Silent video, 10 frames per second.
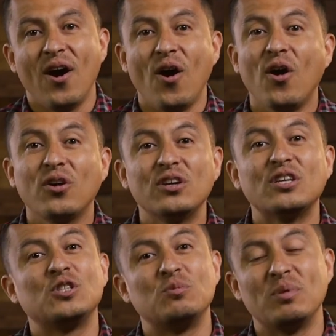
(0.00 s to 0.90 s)
our
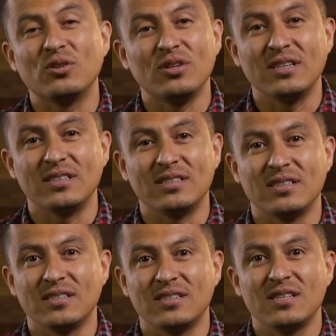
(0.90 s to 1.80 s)

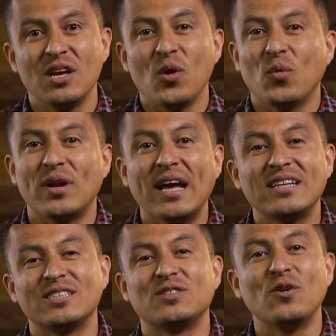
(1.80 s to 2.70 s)
experiences. We're not
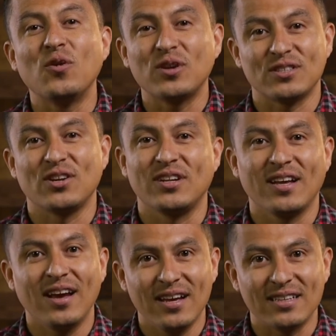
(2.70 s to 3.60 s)
just focused on
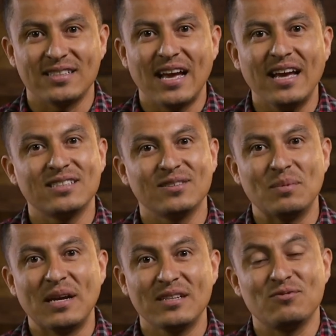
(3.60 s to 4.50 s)
us as, a,
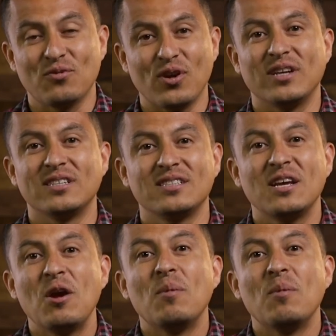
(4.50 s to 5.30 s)
as friends,